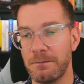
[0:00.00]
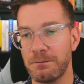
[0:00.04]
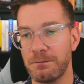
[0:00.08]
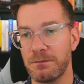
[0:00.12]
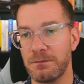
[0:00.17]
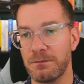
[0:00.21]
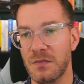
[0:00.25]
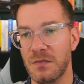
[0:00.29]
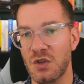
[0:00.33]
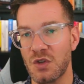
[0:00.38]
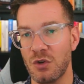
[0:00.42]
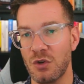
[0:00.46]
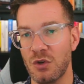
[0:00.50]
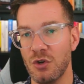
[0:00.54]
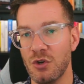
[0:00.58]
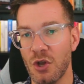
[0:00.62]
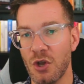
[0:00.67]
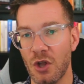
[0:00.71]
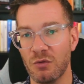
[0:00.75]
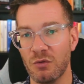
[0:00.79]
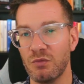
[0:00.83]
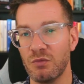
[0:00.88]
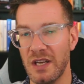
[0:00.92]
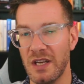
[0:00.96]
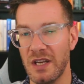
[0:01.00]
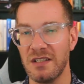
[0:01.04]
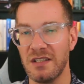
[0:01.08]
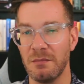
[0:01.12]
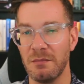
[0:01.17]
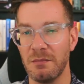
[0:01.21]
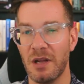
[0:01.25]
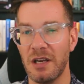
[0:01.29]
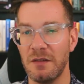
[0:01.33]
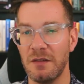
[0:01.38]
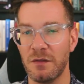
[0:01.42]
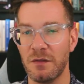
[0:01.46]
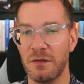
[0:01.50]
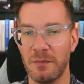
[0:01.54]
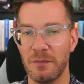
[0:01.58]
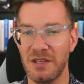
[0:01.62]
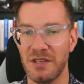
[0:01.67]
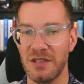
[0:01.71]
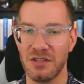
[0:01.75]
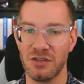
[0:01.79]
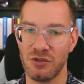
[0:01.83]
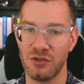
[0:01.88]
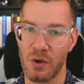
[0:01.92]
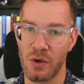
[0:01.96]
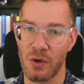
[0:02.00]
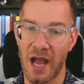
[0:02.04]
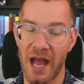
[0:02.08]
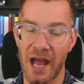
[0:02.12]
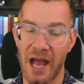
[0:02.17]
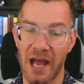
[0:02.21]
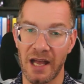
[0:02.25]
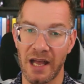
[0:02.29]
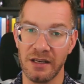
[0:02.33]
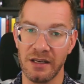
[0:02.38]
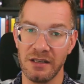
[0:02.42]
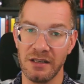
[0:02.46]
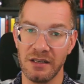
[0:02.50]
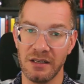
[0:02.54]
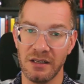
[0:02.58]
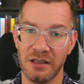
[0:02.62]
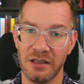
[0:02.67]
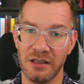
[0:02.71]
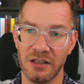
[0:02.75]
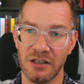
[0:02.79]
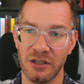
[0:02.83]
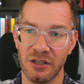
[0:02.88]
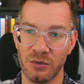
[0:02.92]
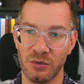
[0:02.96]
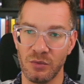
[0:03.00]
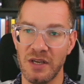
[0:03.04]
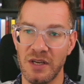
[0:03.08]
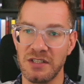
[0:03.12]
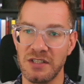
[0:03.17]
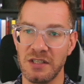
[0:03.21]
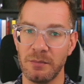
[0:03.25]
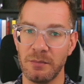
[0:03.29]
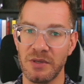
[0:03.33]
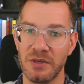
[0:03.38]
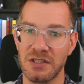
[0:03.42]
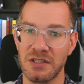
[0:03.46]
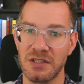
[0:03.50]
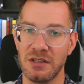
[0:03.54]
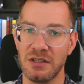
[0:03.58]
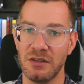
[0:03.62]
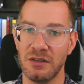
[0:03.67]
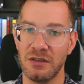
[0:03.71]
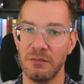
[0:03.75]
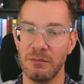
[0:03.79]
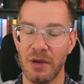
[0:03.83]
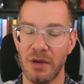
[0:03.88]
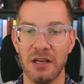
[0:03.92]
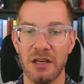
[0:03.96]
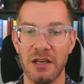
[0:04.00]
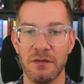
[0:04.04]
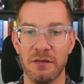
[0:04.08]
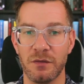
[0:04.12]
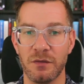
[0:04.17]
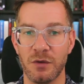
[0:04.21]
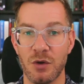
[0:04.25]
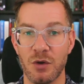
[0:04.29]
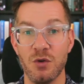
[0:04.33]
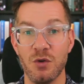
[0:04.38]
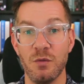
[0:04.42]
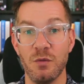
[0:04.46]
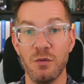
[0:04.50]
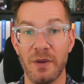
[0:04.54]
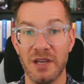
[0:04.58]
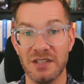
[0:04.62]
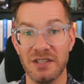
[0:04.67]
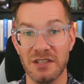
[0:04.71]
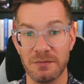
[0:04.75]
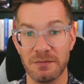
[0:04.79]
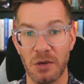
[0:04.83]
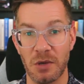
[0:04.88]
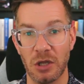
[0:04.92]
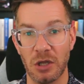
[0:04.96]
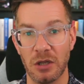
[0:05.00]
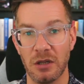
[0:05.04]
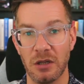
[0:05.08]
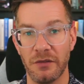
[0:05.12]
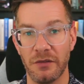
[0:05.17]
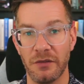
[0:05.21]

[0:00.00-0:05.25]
So you're not raising money for the business you had, you're raising business money for a new business model.